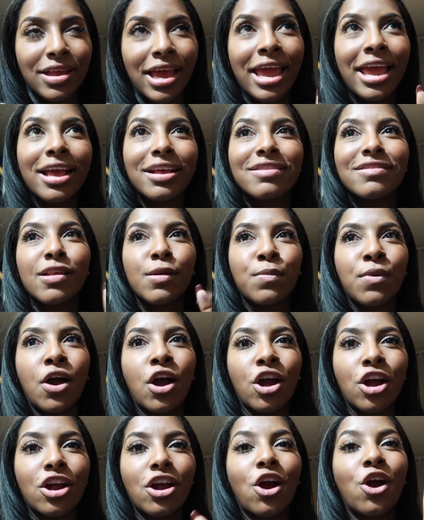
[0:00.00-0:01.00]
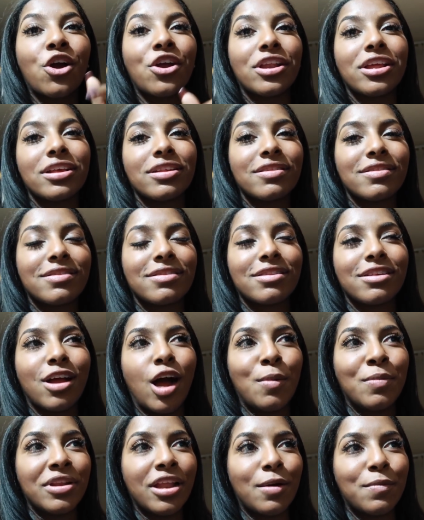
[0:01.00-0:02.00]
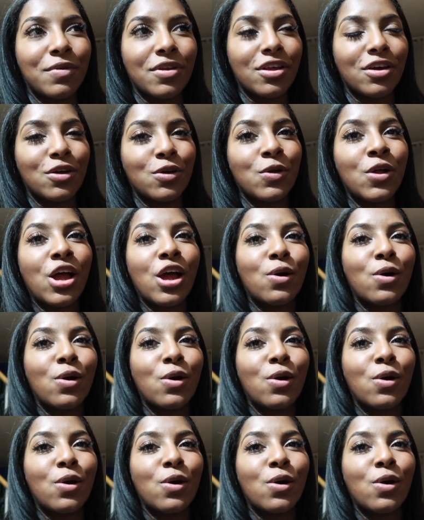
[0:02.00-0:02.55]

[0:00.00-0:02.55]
A S M R artist. Comment down below.